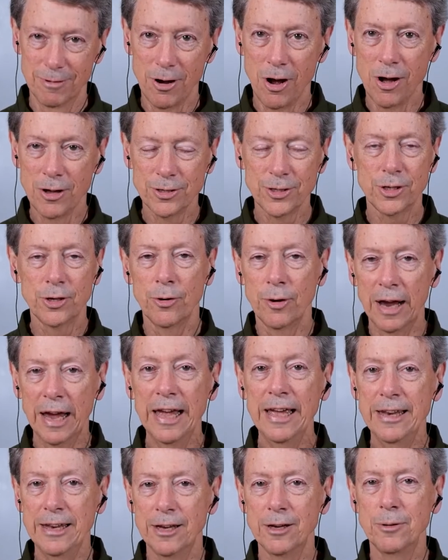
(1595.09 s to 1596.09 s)
Also,
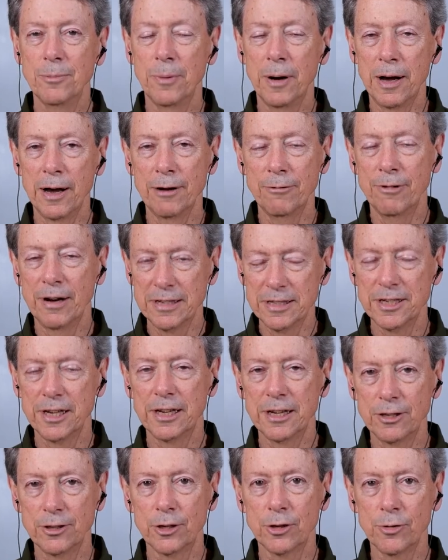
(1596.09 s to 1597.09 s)
aided by
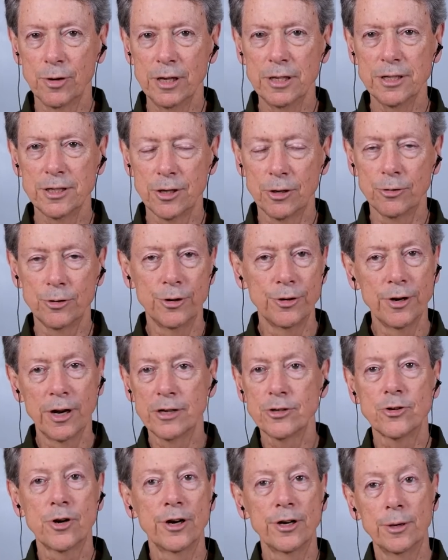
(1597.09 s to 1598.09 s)
resting in the green zone, you're
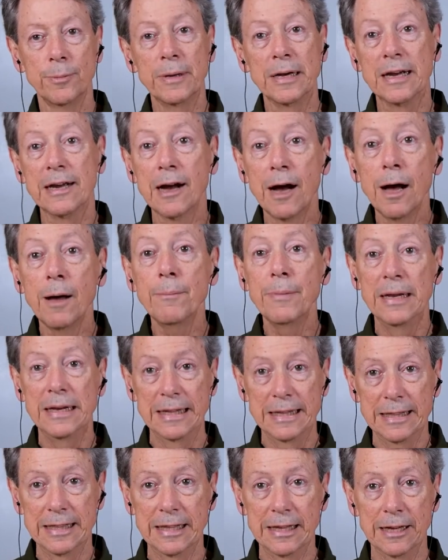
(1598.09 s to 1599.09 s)
not trying to become
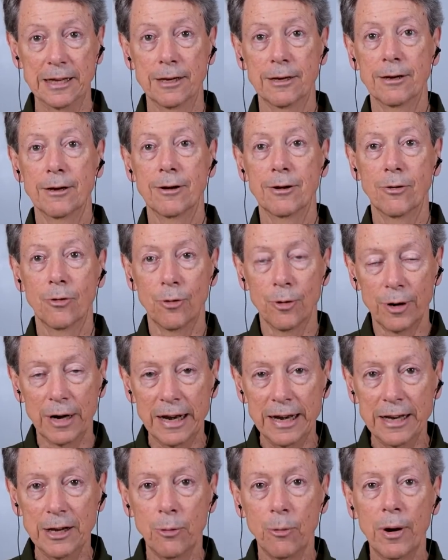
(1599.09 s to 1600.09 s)
anything or
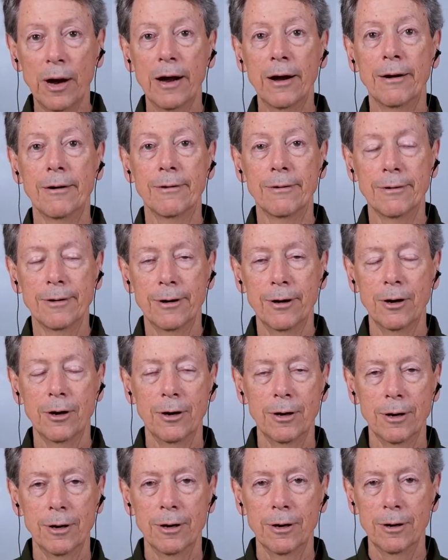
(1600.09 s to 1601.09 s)
anywhere
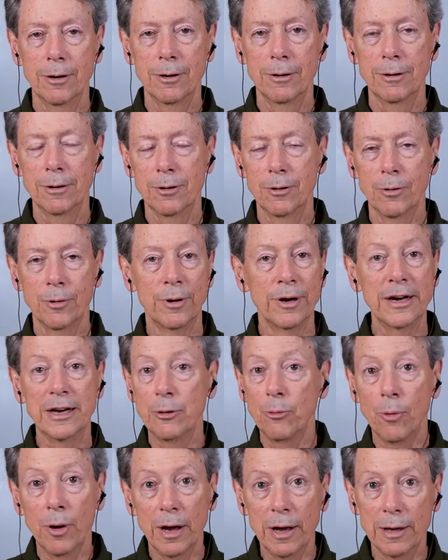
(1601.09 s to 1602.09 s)
or
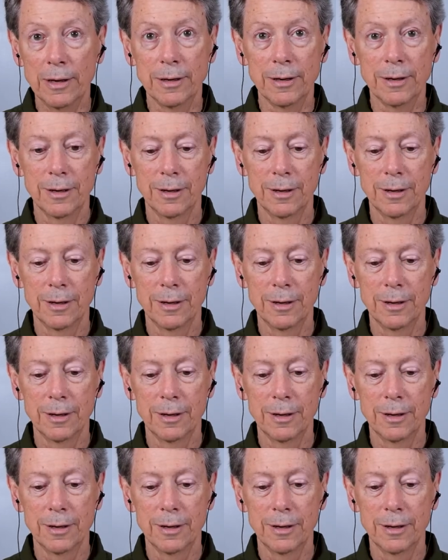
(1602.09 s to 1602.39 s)
anyone.